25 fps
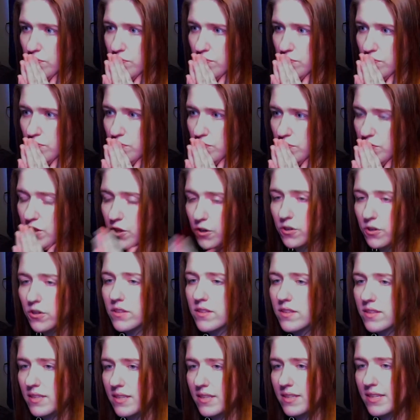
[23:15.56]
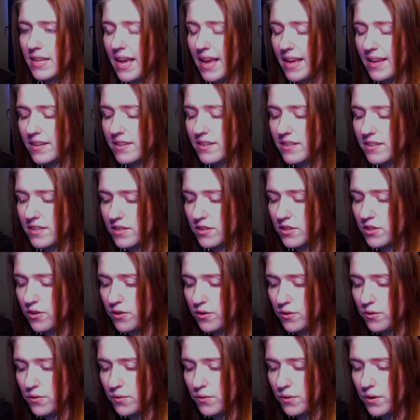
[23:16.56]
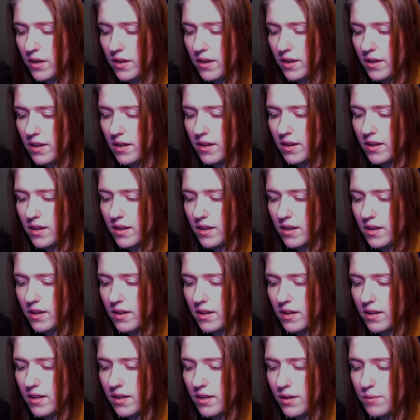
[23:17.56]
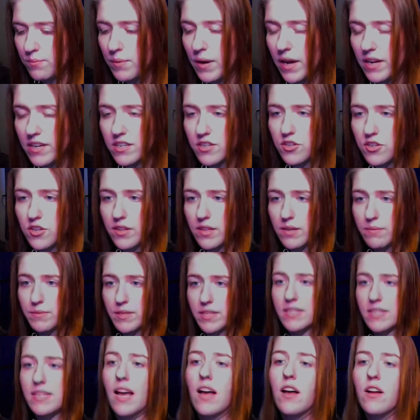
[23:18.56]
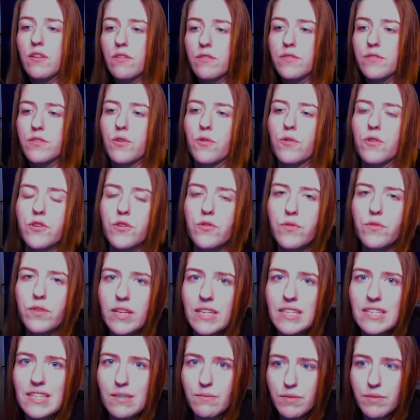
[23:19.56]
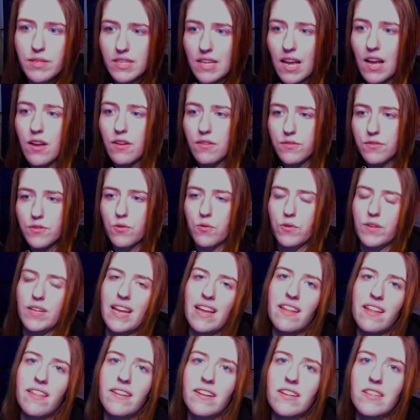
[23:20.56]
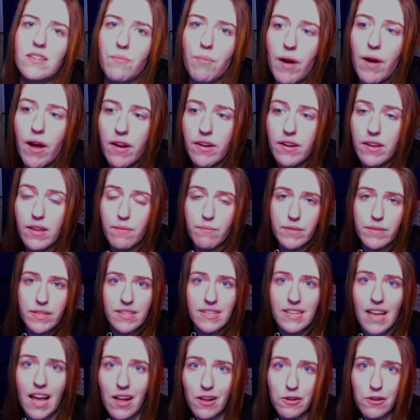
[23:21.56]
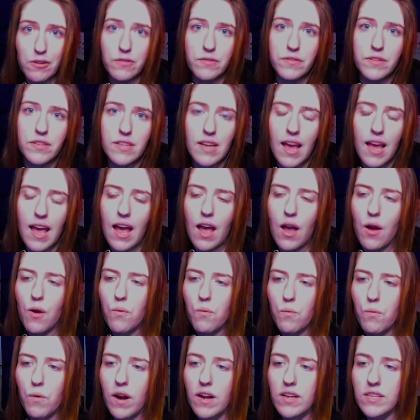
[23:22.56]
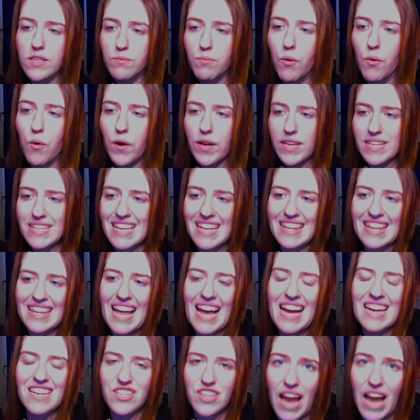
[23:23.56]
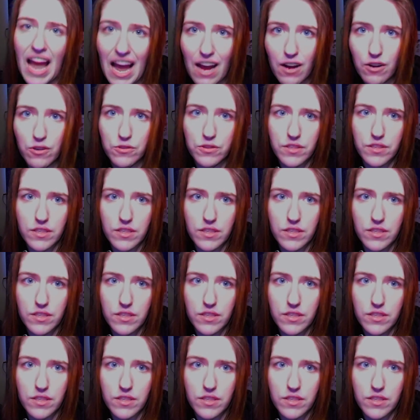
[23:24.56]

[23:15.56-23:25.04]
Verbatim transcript: Girls tend to punish themselves or do things themselves or take things upon themselves, whereas boys lash out.